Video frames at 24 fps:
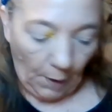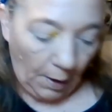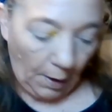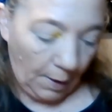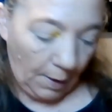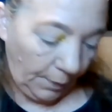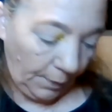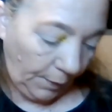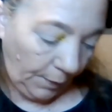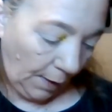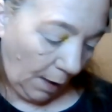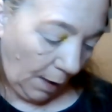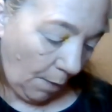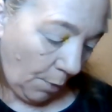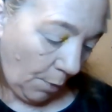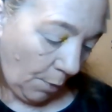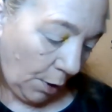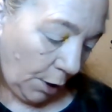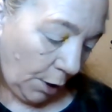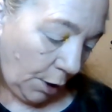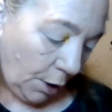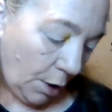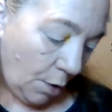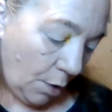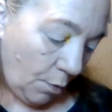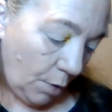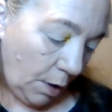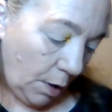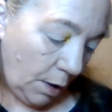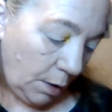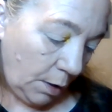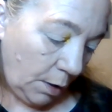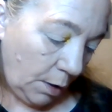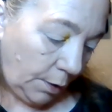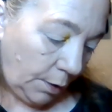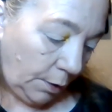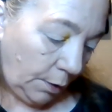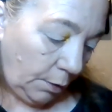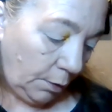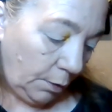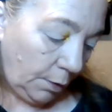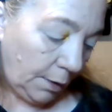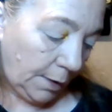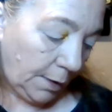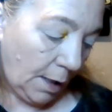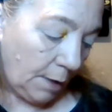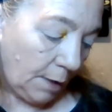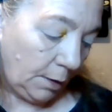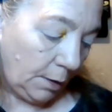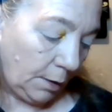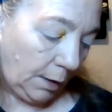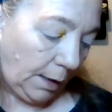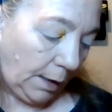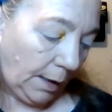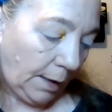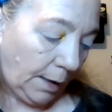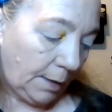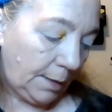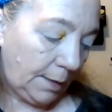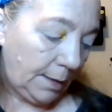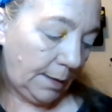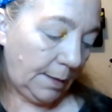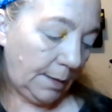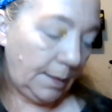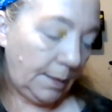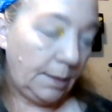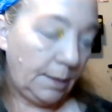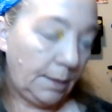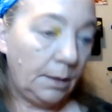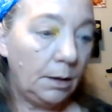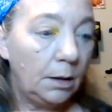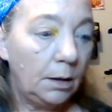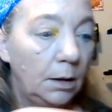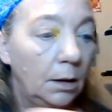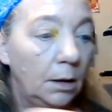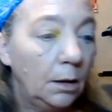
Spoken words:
And I think I'm going to go into Sunkissed